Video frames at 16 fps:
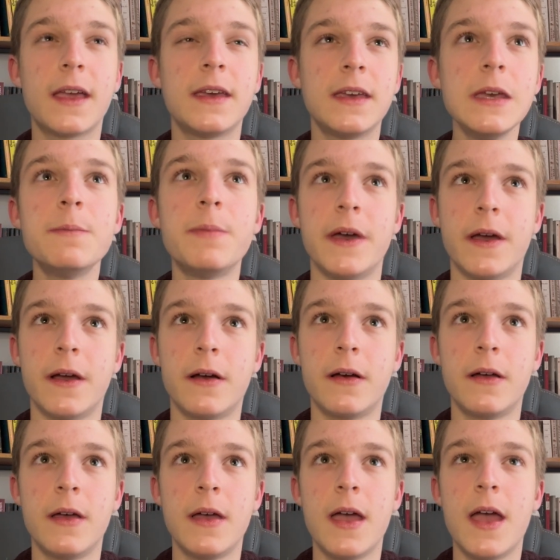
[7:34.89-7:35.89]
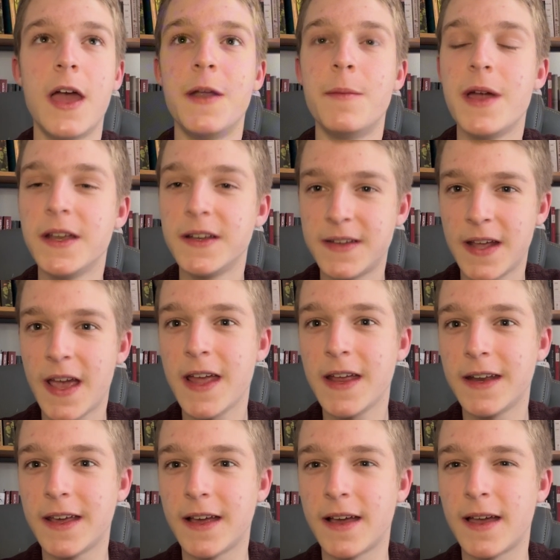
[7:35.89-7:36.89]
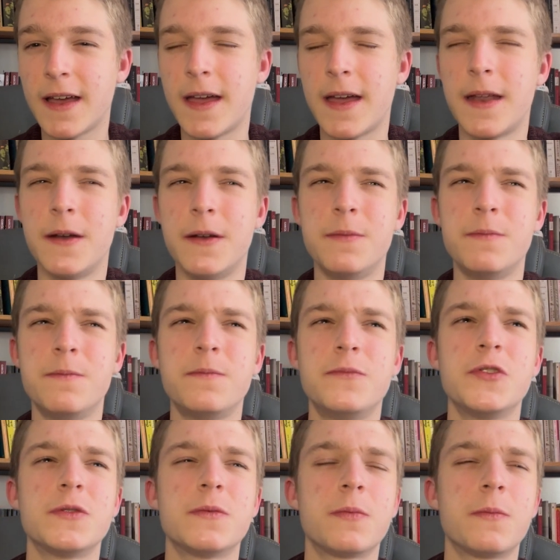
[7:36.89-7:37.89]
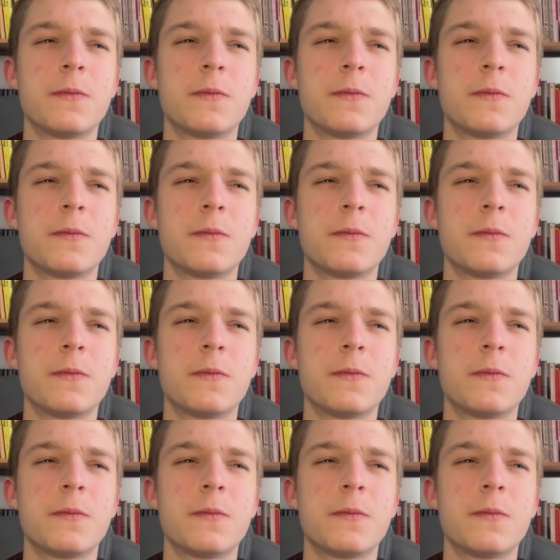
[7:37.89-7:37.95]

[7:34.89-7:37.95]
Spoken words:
keeping and maintaining and just